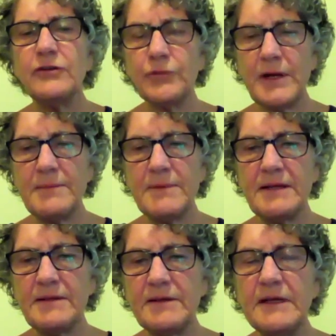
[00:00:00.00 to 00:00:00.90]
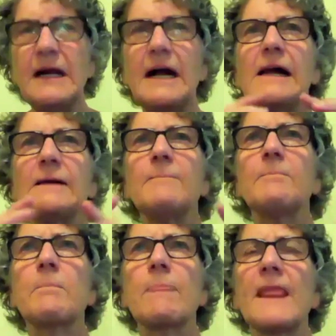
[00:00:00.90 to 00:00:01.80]
treatment,
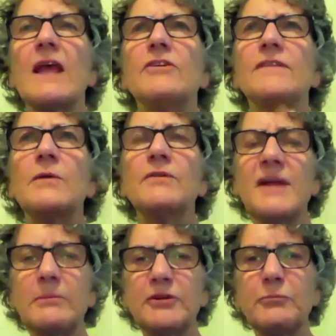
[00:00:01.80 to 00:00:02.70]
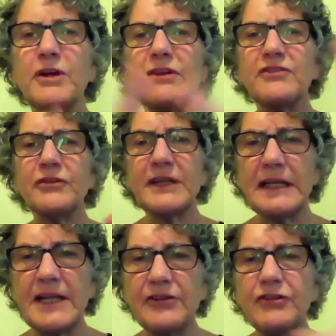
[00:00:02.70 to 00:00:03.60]
it was able to bring
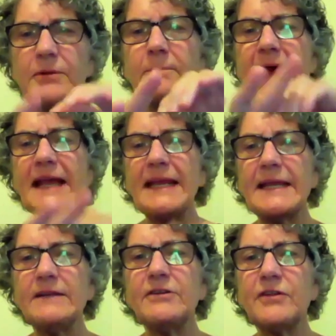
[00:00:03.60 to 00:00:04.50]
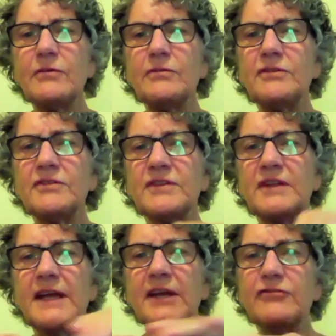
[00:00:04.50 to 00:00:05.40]
circulation back into those
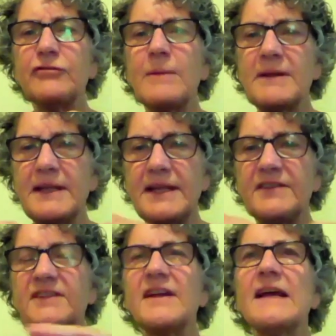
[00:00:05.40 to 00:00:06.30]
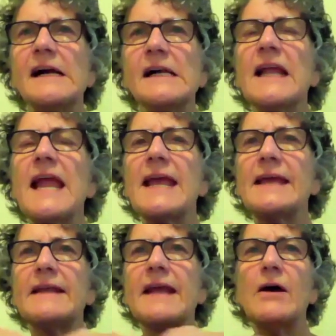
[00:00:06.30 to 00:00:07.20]
extremities
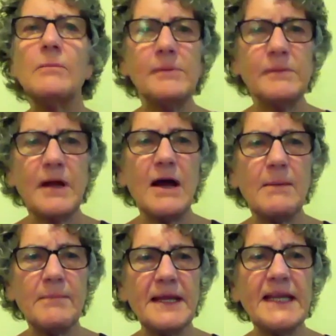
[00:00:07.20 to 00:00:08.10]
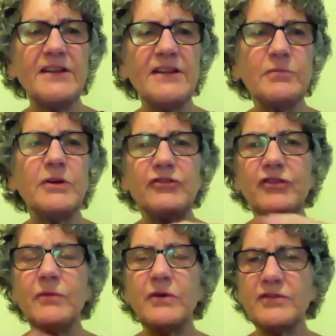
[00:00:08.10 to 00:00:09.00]
and help ease what
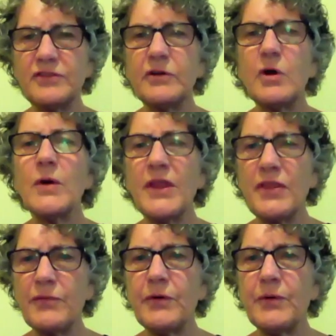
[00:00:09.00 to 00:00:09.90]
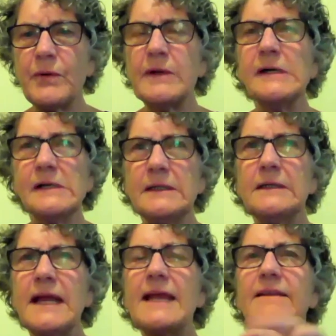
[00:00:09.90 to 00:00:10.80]
she was going through
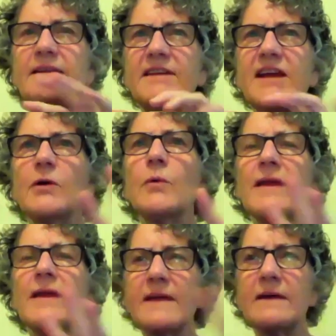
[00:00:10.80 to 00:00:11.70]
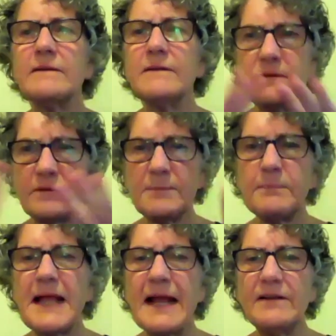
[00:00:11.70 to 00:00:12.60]
and to take away the
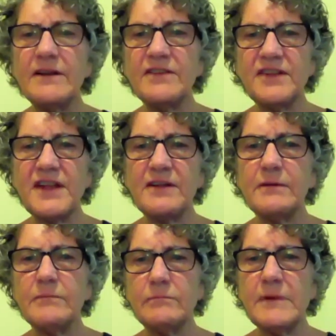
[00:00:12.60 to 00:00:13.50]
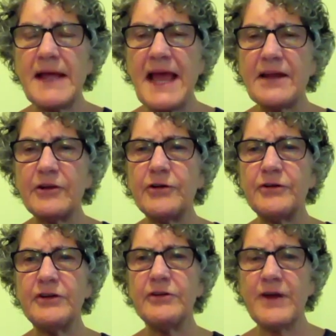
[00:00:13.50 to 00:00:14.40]
blackness that had
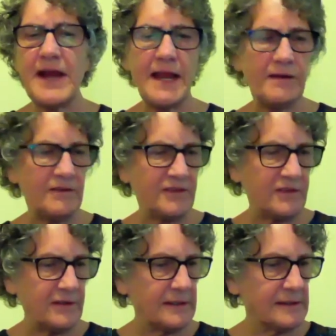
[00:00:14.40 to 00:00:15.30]
occurred in her hands.